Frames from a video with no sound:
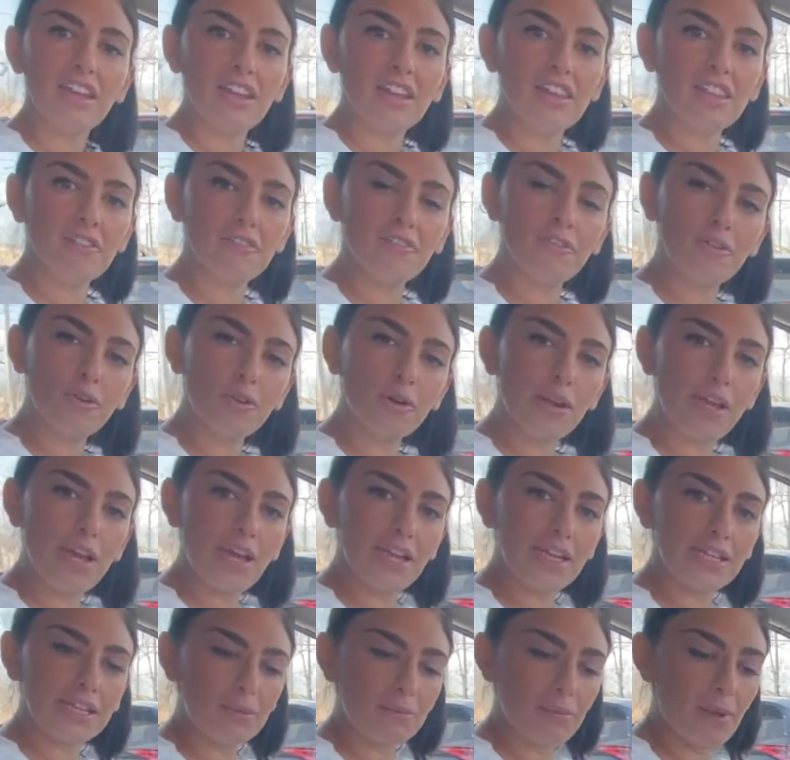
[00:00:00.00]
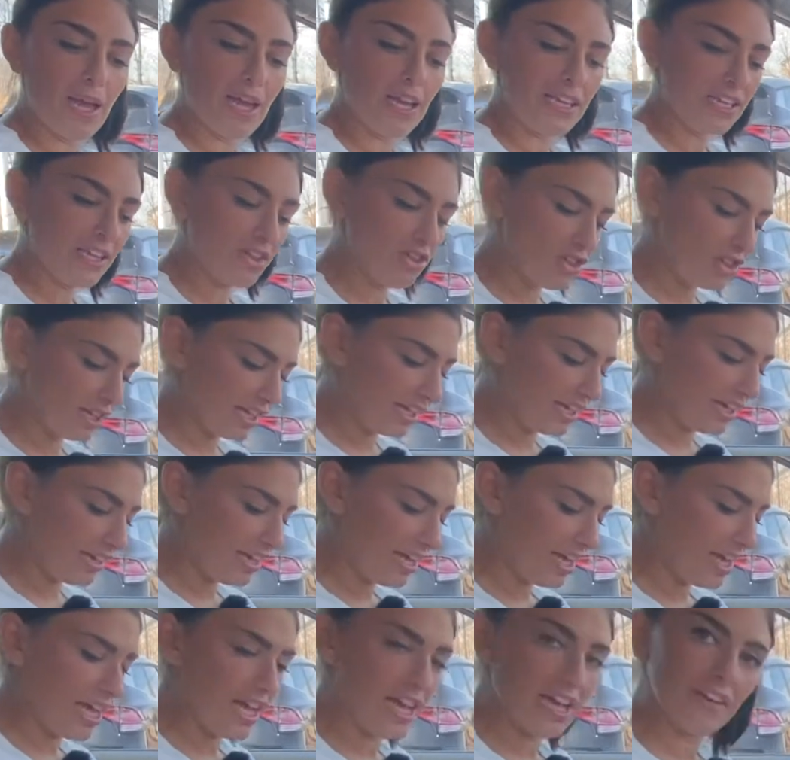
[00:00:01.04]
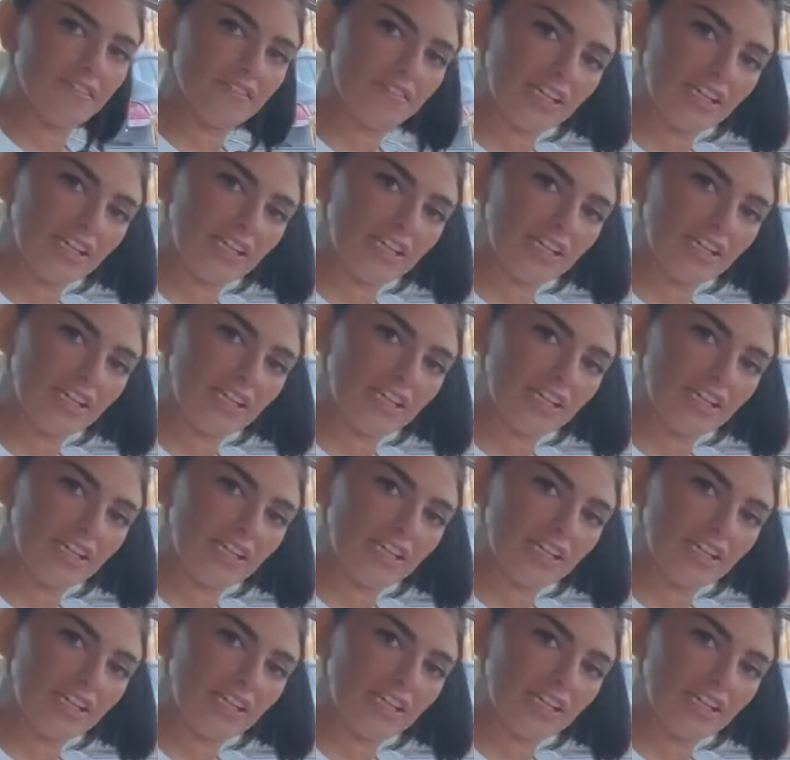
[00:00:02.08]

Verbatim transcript: the 4X package is going to have